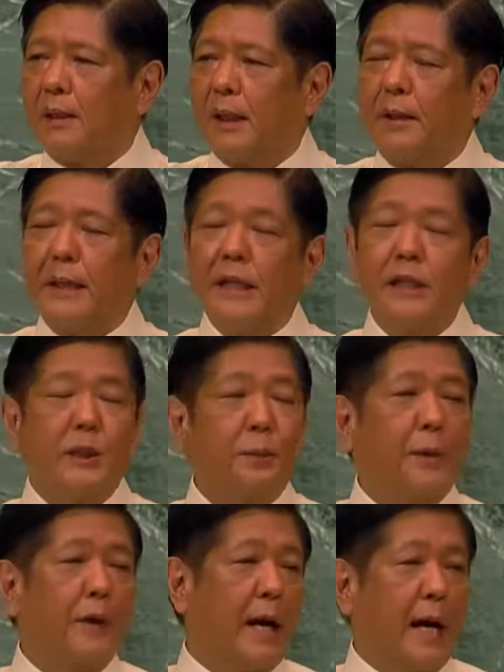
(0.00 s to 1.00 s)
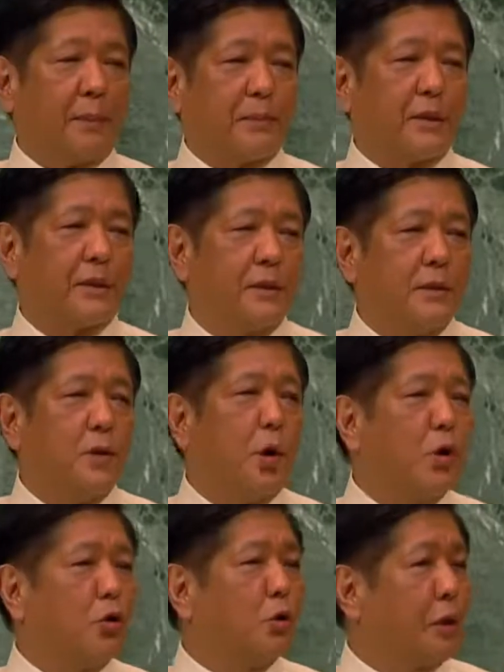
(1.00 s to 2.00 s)
There is perhaps
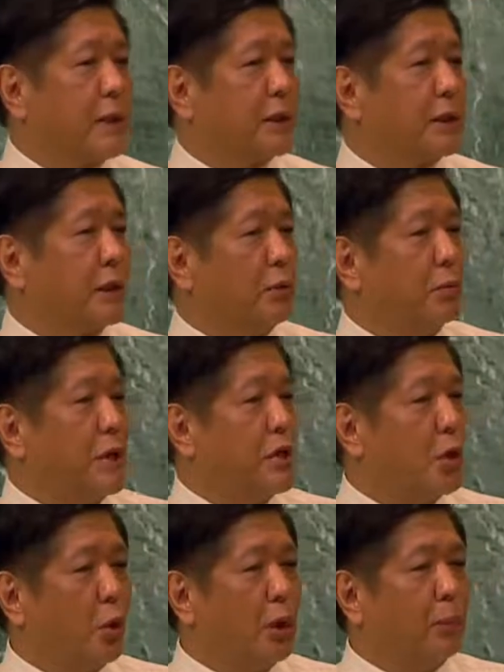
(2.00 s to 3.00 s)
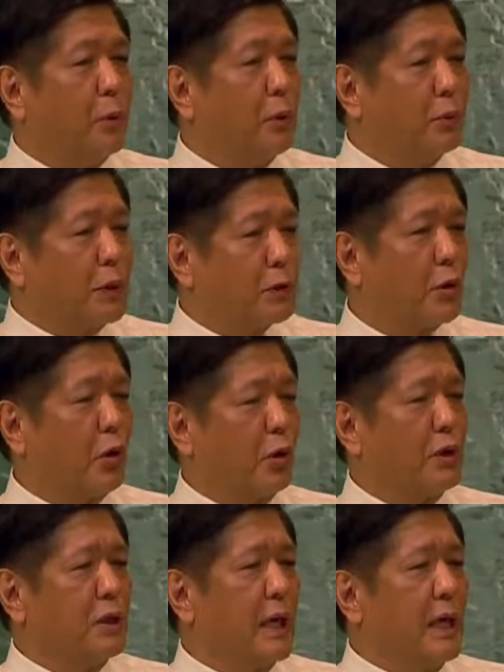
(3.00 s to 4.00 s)
no greater renewable
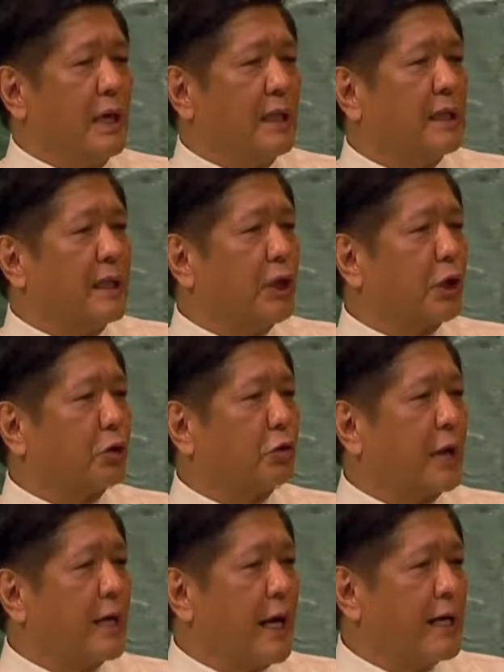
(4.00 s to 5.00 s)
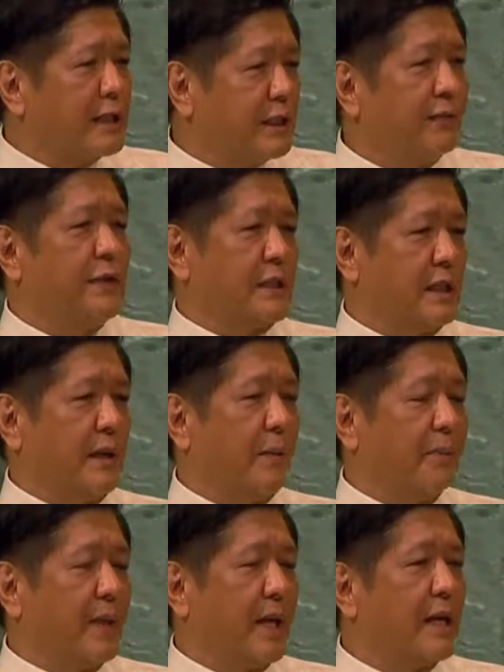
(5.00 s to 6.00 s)
resource than the
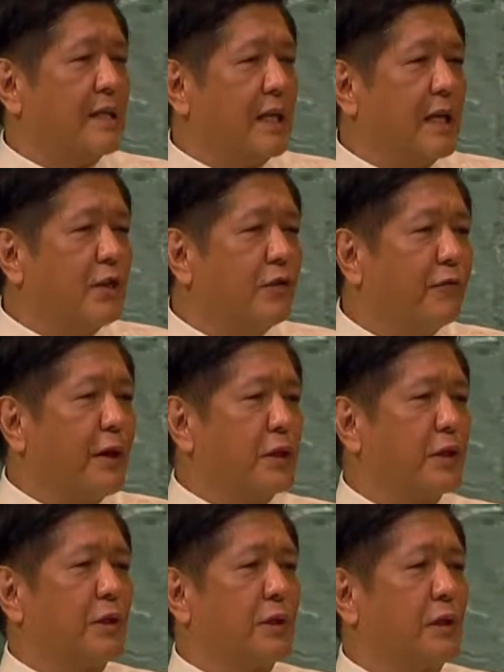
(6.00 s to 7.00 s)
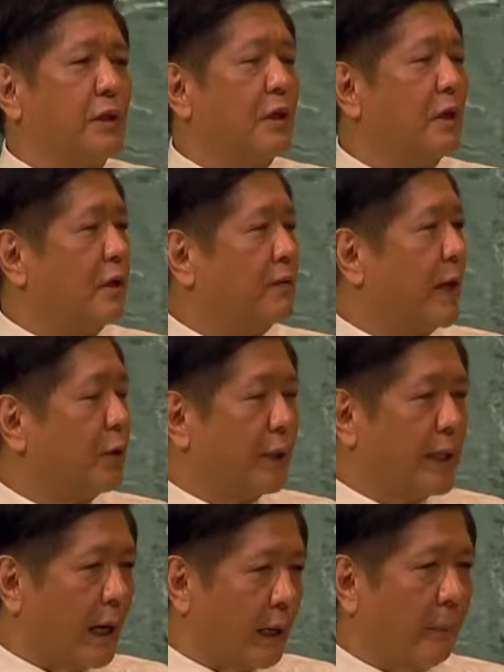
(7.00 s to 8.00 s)
creativity and innovation of
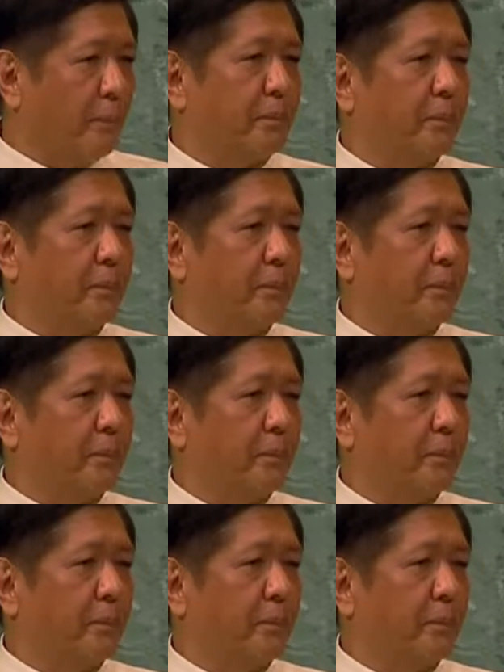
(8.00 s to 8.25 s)
our young.